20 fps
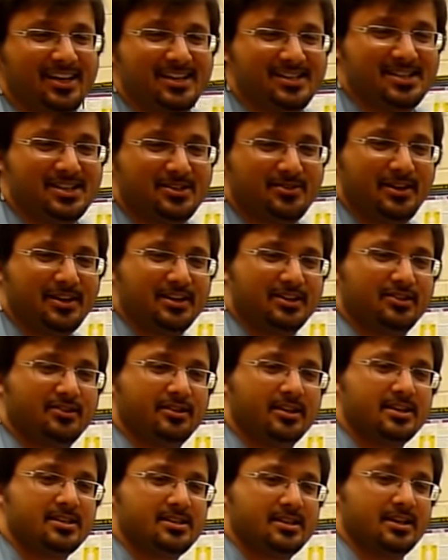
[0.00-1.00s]
the easiest way to do
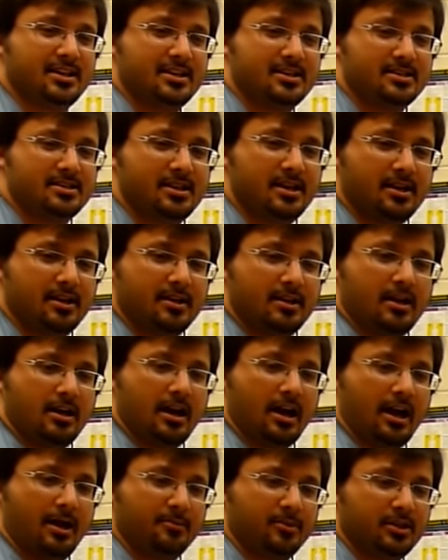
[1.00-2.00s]
this is,
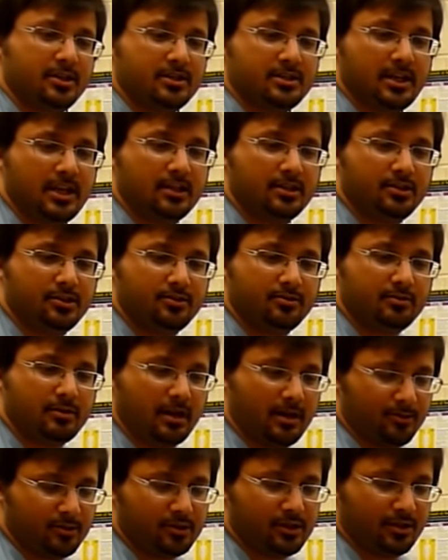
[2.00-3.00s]
I'm going to tell you.
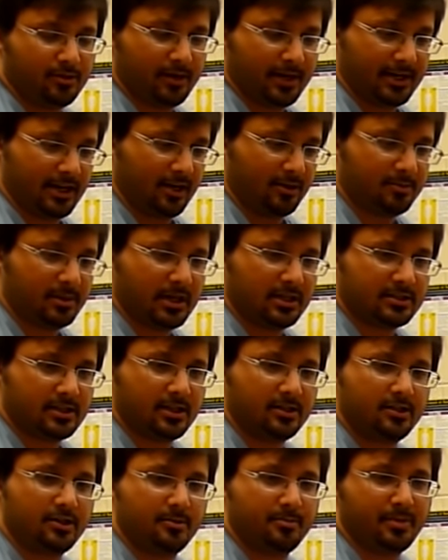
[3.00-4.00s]
I won't tell you right now, but I'll
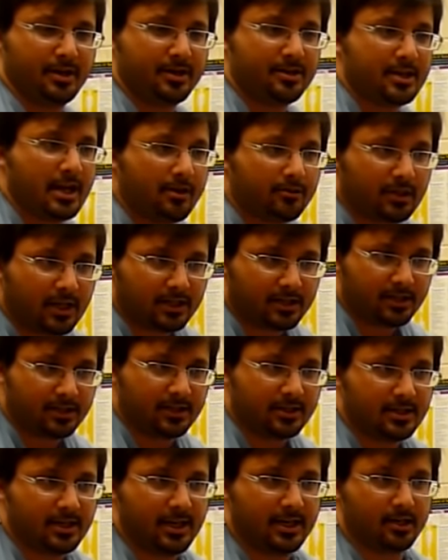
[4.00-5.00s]
tell you to bear down like you
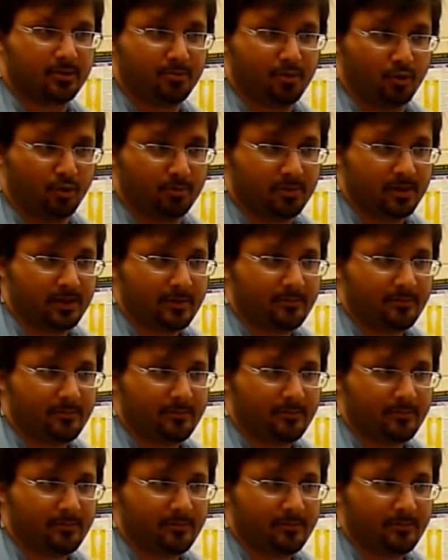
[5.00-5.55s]
need to take a poop.